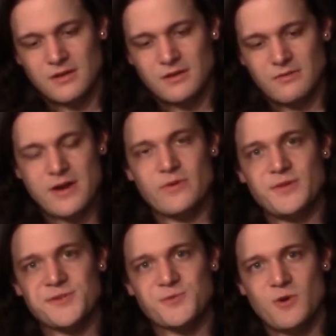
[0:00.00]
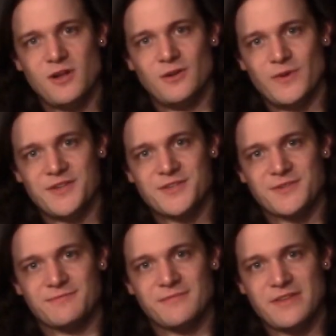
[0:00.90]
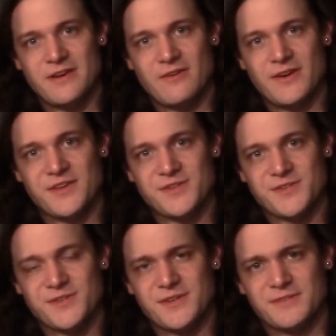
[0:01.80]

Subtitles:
Right when you swallow it, there's